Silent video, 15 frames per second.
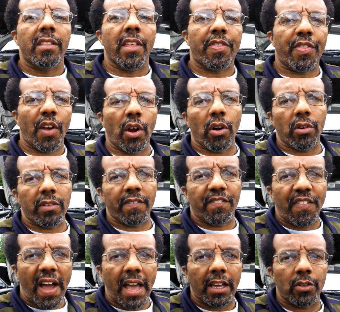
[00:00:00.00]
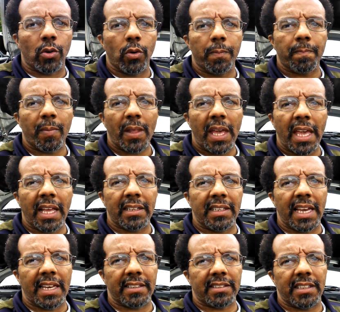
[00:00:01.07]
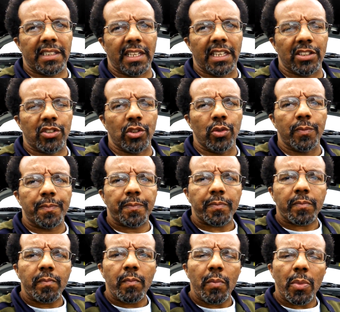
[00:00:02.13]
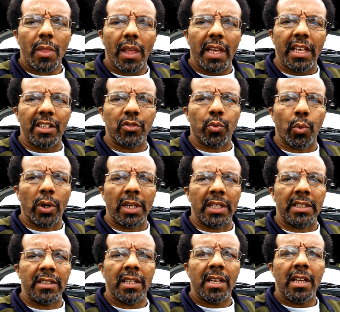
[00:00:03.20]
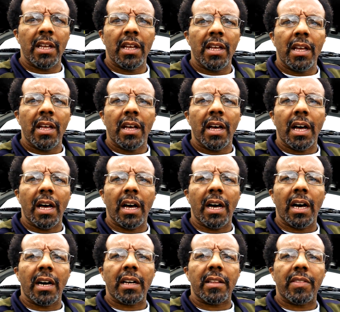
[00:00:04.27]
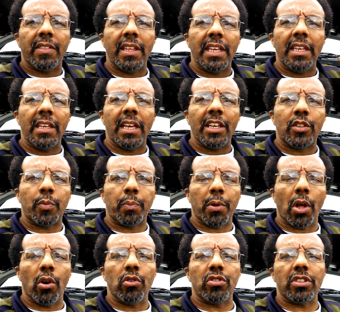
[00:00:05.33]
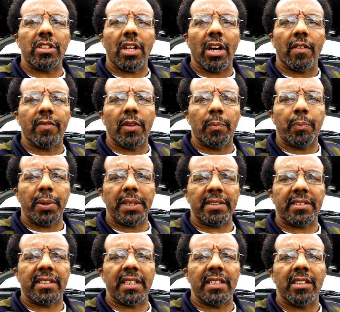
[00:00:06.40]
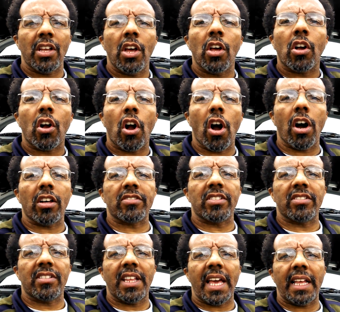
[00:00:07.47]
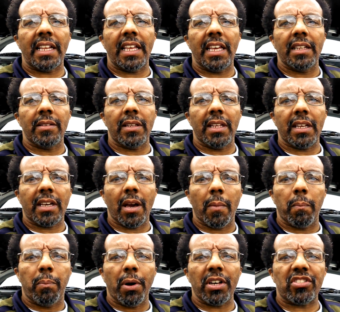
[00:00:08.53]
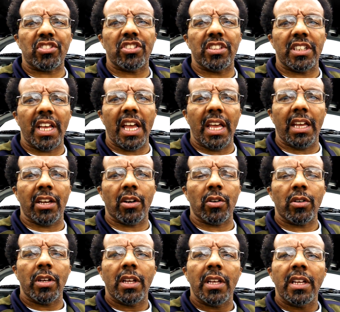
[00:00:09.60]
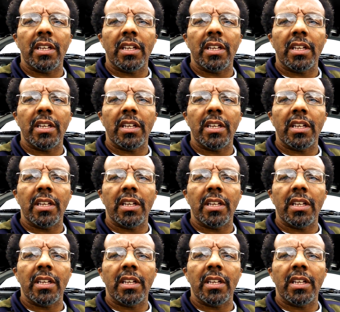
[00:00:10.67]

The third and final head gasket issue is when the explosion of the piston causes that in combustion air